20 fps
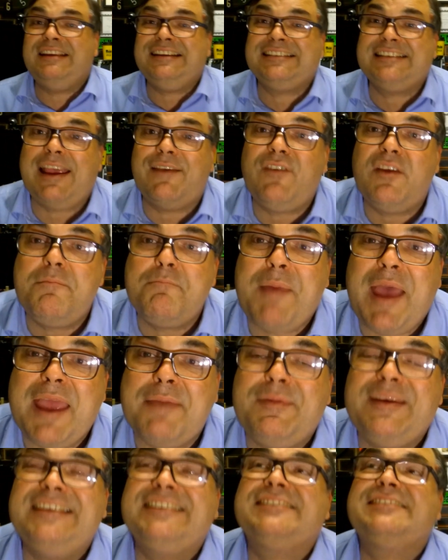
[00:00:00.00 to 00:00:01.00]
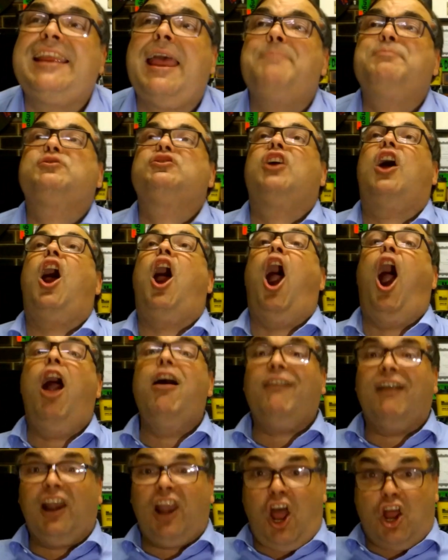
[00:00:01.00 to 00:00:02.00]
seven baby steps to
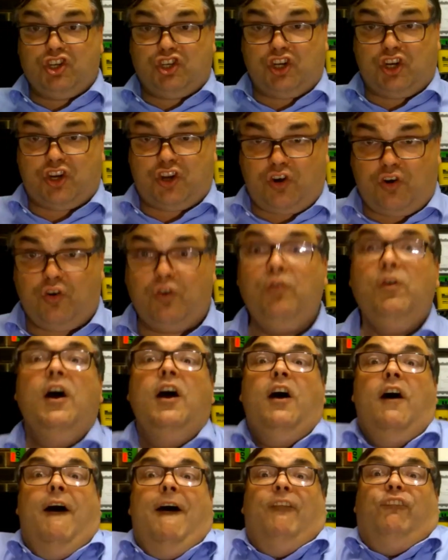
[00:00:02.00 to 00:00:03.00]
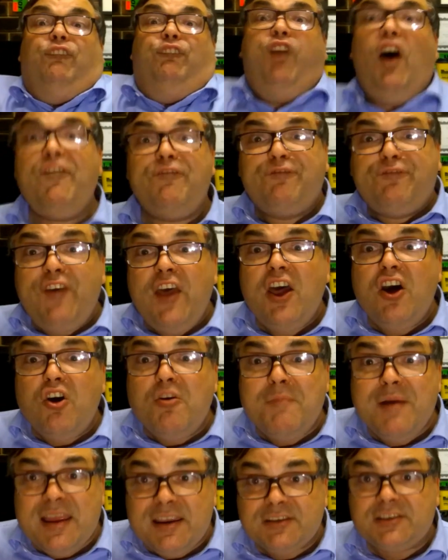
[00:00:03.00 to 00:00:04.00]
horological
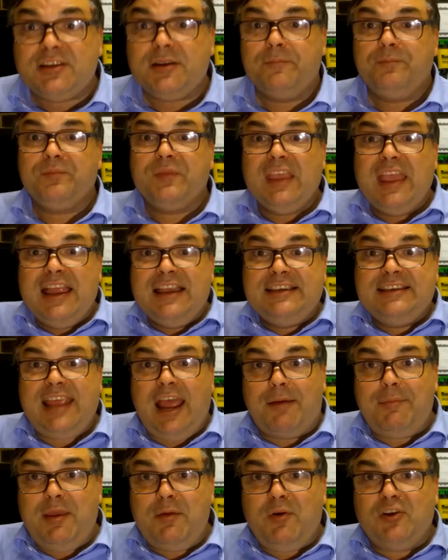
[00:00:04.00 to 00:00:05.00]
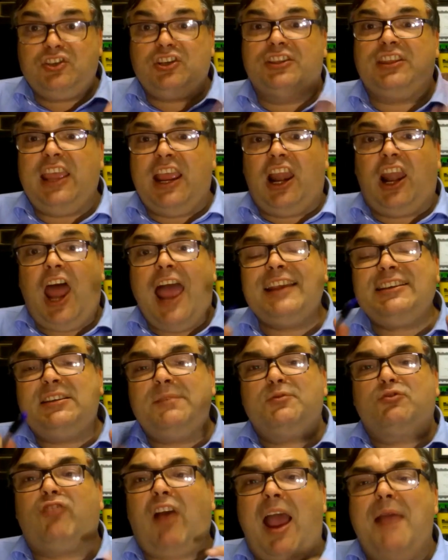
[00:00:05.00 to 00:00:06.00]
fulfillment. Tell me what you think. Like,
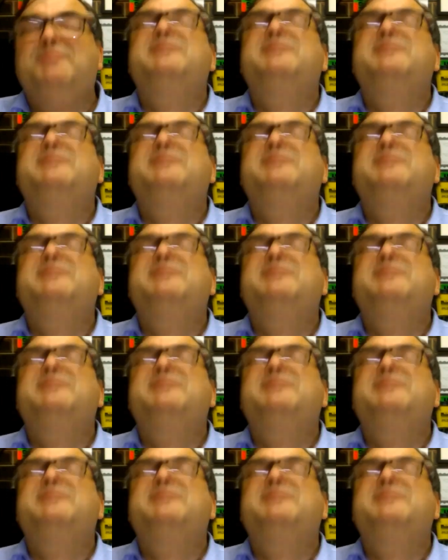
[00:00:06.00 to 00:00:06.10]
subscribe,